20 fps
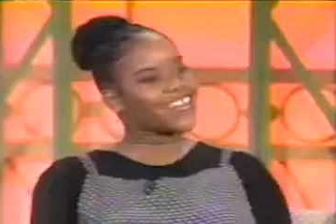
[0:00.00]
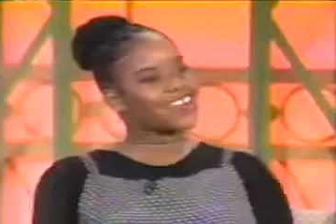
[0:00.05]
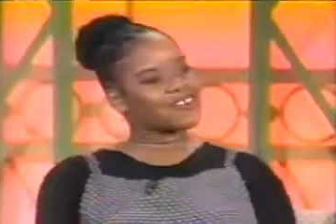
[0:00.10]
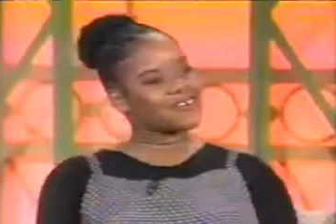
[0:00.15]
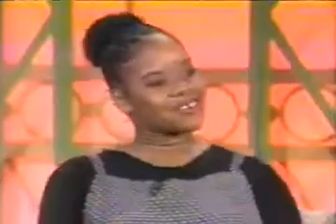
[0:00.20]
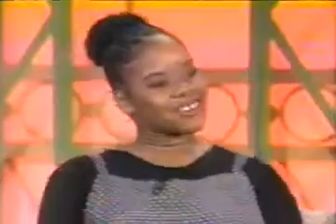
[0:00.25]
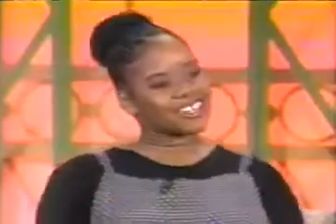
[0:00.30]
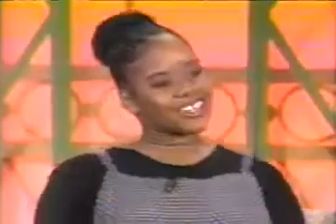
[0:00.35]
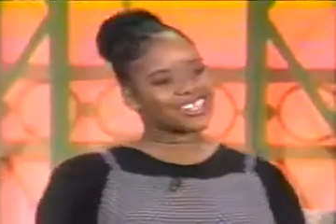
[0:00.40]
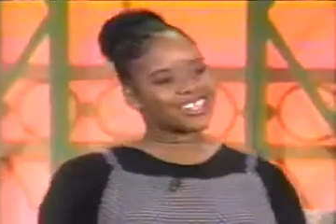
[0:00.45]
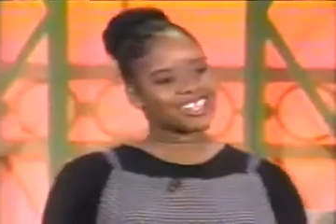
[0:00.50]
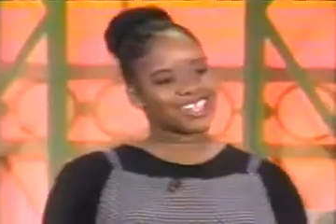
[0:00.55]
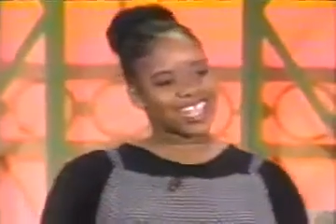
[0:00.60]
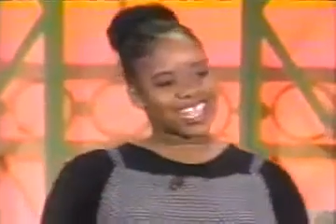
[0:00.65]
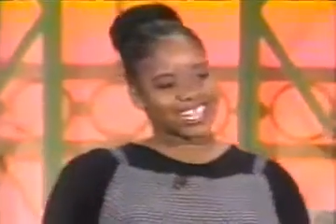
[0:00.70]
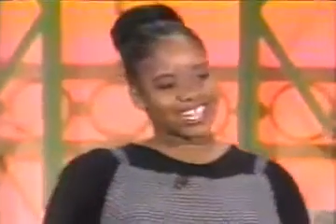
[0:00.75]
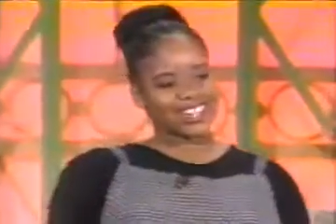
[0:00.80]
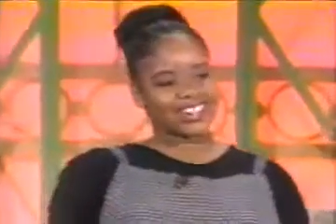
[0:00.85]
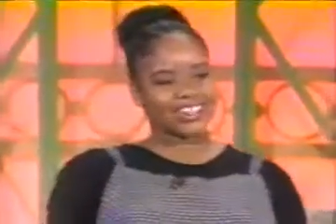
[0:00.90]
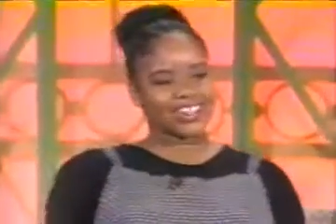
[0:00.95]
happened
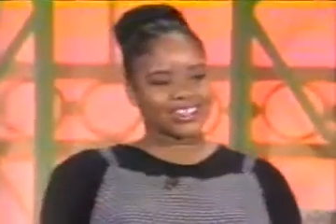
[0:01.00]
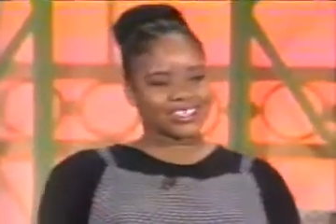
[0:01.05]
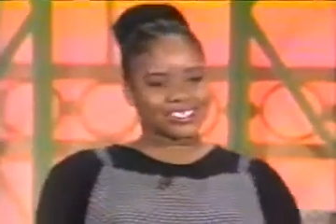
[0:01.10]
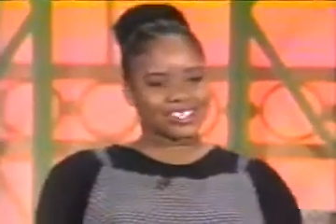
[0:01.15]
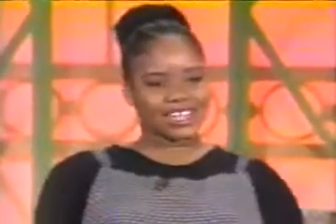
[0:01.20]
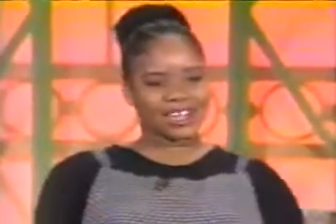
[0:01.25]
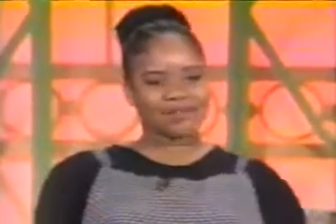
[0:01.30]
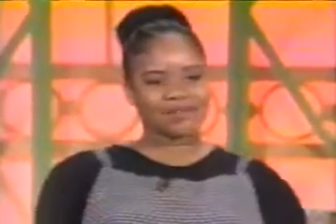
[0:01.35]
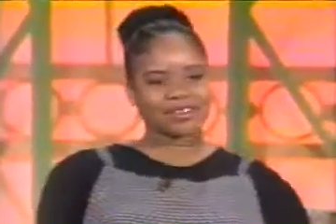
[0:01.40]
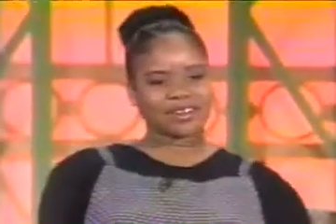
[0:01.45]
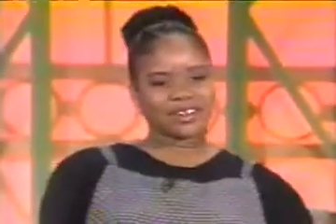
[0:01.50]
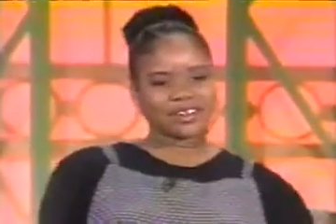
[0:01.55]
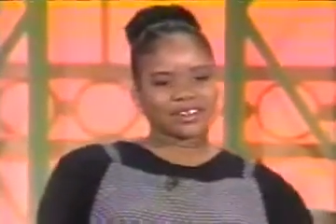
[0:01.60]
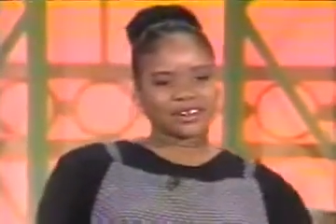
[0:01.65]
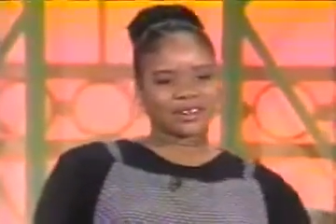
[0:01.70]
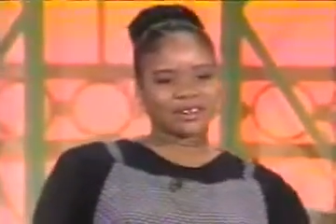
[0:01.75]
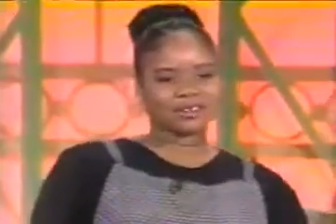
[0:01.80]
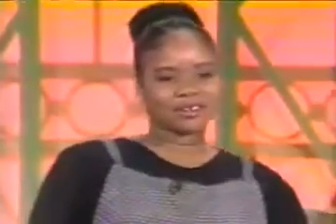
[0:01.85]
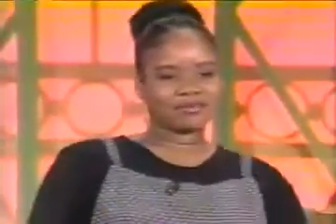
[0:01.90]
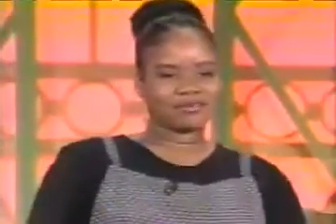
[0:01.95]
like a long time
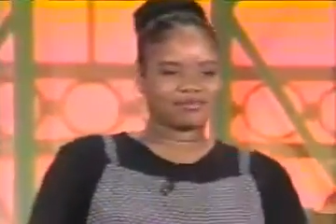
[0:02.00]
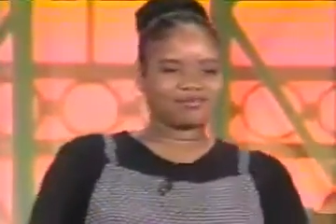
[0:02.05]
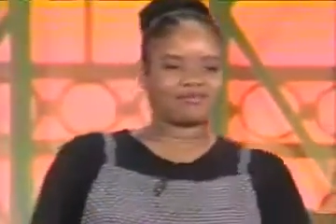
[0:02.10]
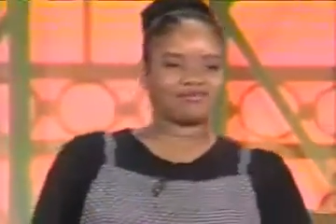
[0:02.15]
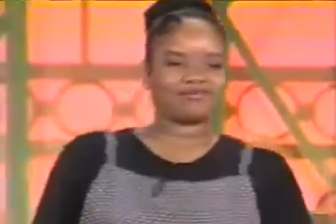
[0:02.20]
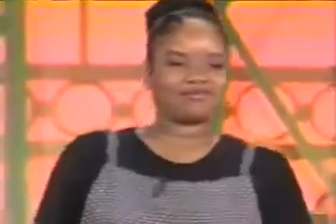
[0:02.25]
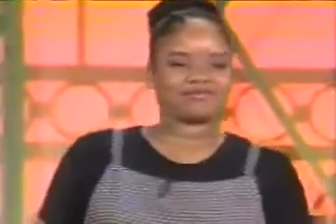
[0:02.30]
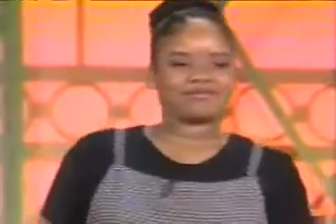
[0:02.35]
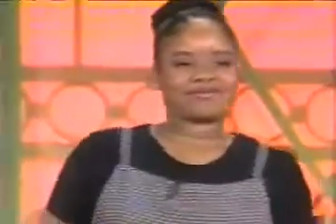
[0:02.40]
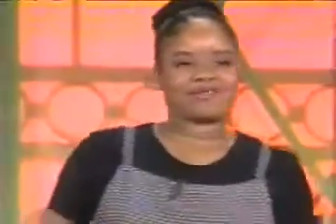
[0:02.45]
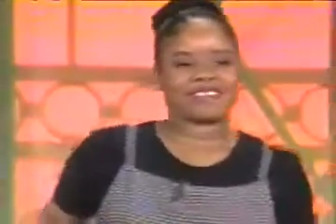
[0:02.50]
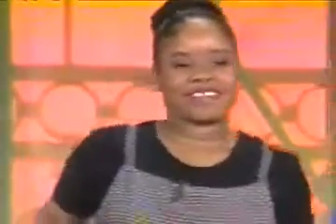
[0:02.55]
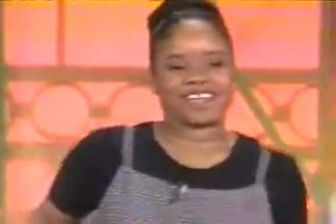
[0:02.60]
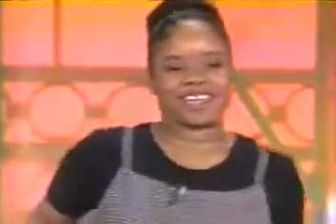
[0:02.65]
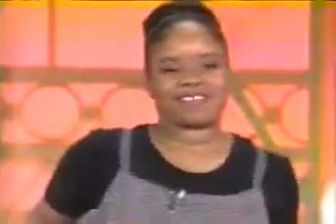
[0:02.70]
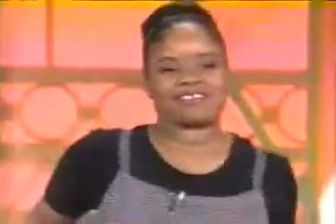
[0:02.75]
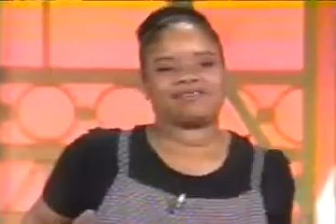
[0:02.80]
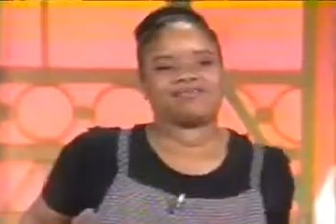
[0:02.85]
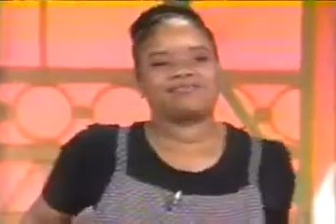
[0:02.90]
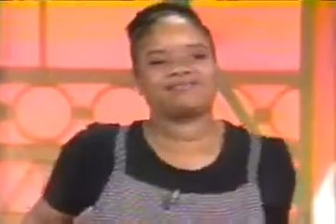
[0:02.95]
ago. Okay.
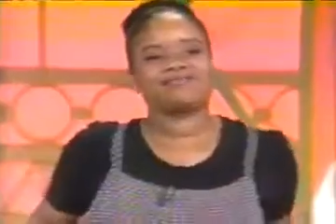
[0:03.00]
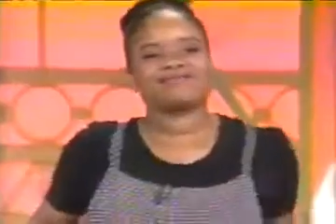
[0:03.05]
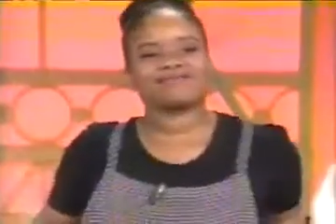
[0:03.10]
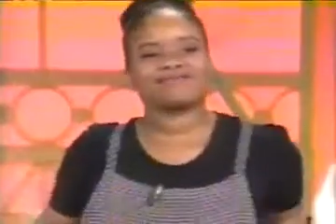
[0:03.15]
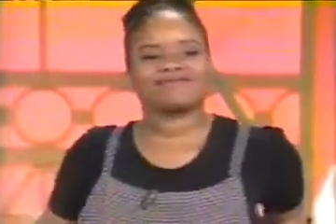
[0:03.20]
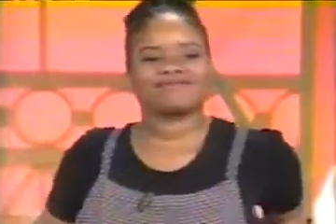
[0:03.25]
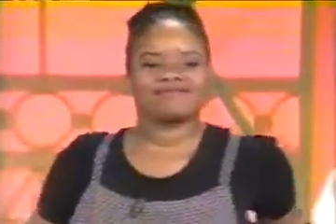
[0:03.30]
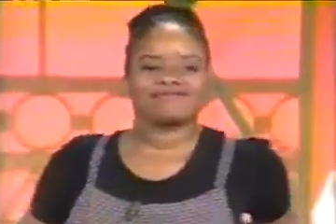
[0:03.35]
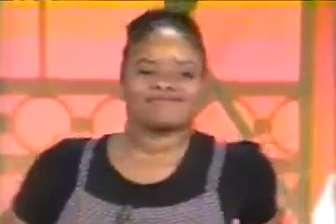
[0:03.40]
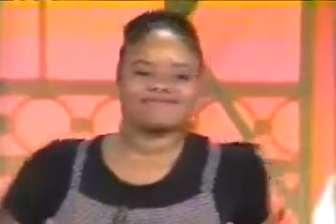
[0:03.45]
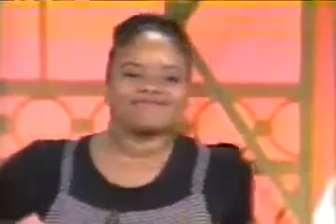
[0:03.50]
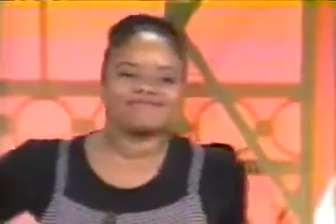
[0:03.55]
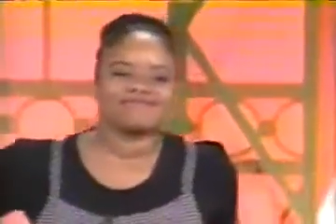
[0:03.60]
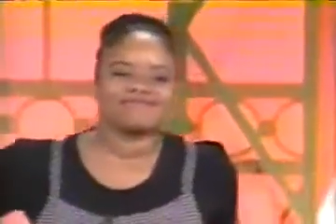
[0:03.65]
Okay. And